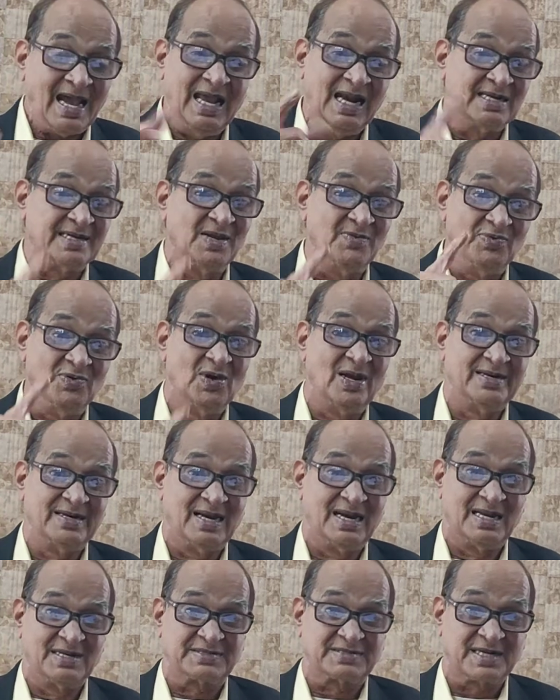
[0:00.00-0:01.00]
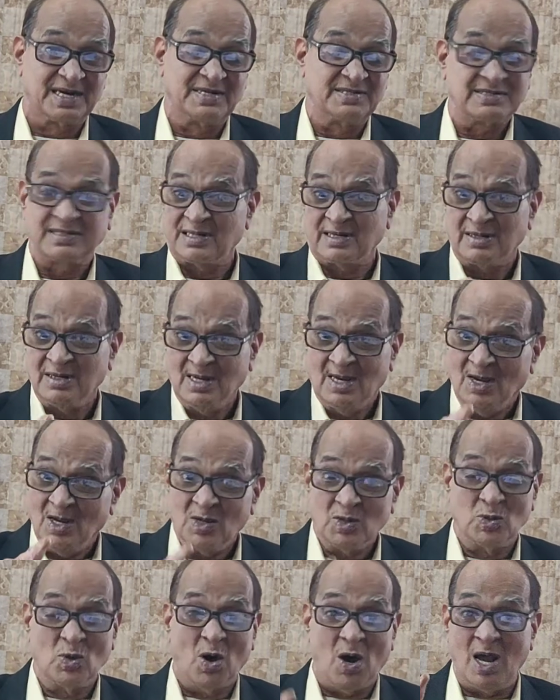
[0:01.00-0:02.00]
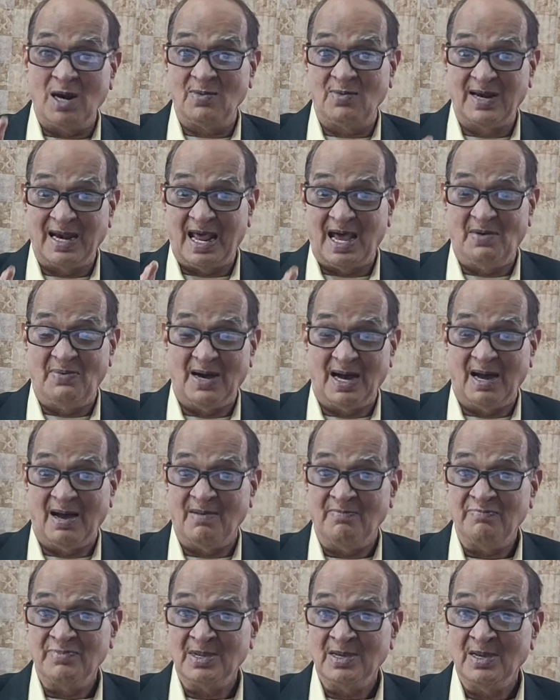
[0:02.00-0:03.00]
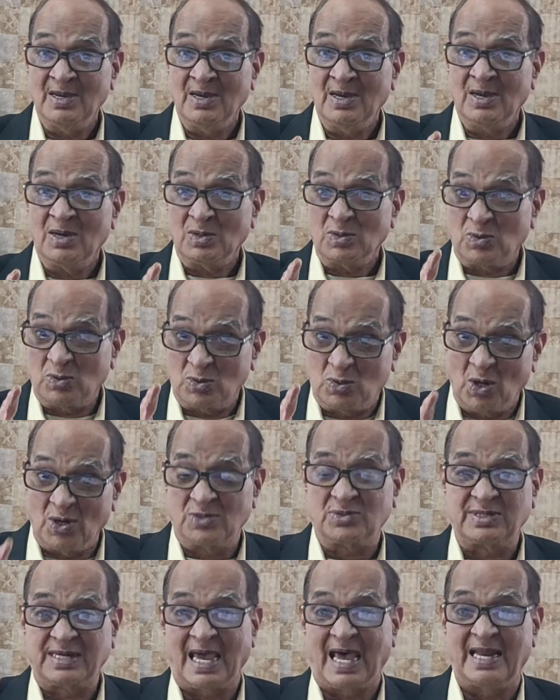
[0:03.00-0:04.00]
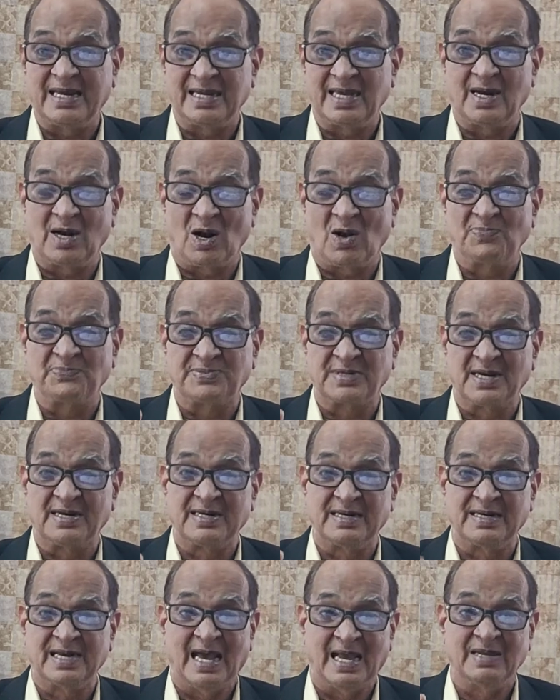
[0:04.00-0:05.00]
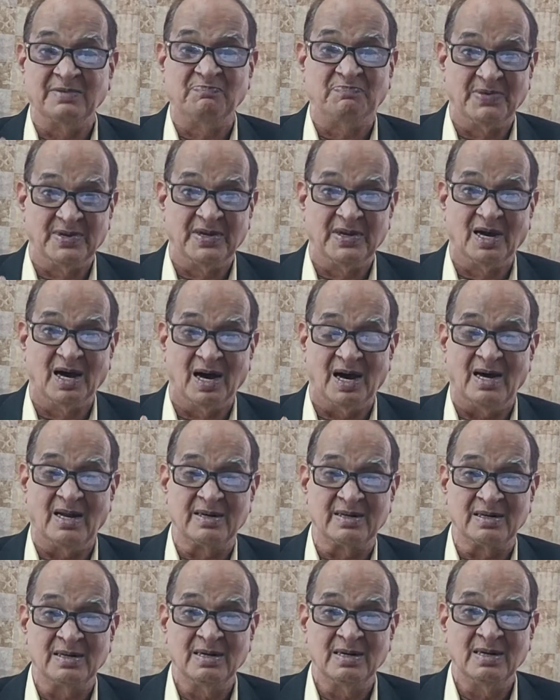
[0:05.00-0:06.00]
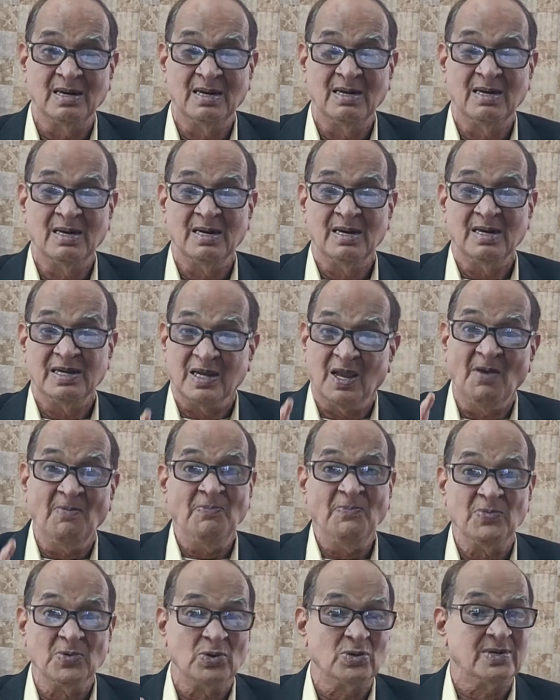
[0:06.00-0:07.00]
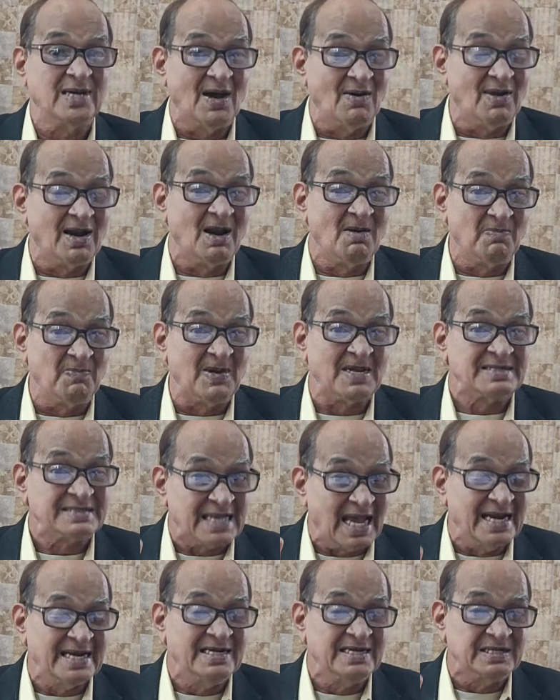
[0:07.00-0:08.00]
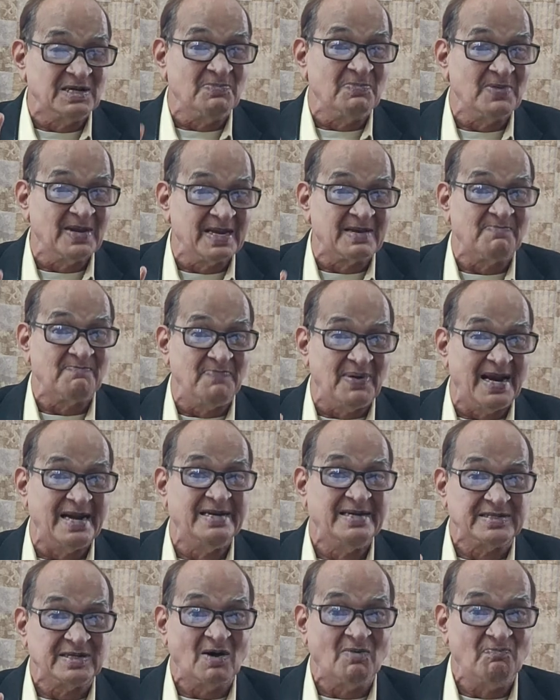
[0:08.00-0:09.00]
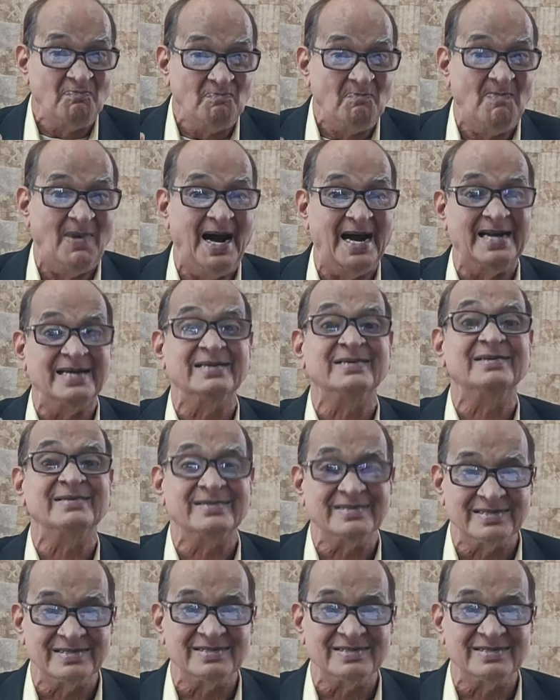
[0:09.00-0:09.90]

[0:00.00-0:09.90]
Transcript: I'll give you an illustration. You all will have a good career option in IPR if you develop a scientific bent of mind.